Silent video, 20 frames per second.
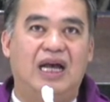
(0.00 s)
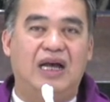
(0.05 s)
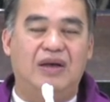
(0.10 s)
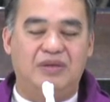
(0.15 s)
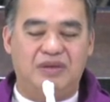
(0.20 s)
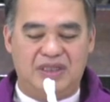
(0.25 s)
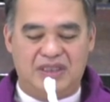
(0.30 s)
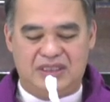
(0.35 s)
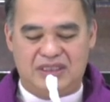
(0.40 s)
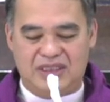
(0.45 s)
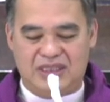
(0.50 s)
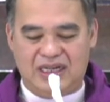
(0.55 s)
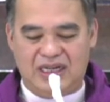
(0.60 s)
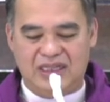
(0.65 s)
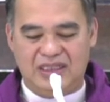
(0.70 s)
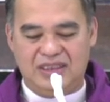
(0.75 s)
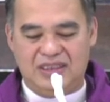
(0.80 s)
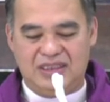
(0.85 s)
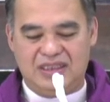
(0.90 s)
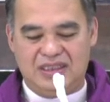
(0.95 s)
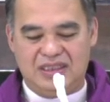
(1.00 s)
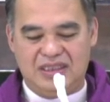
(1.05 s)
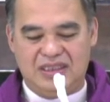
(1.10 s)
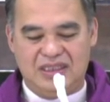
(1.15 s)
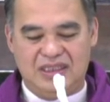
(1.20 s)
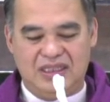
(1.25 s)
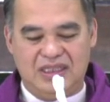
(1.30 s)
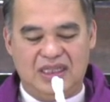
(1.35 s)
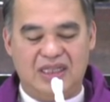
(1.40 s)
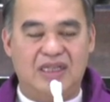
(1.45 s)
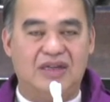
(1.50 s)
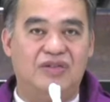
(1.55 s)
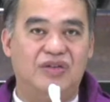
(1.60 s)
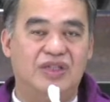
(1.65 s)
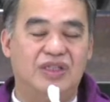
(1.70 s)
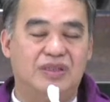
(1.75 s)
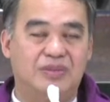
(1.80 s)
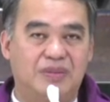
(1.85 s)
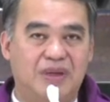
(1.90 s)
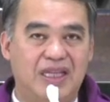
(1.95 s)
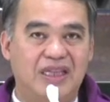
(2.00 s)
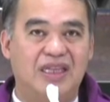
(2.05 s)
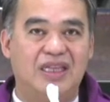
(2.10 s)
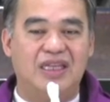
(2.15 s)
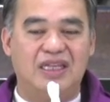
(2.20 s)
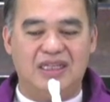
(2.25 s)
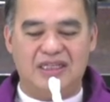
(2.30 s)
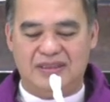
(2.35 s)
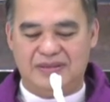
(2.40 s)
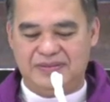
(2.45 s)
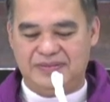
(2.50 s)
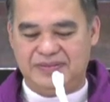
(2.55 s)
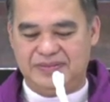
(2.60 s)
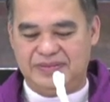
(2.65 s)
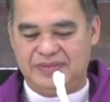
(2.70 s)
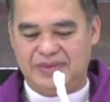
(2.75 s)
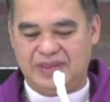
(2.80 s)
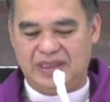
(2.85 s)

our strength in responding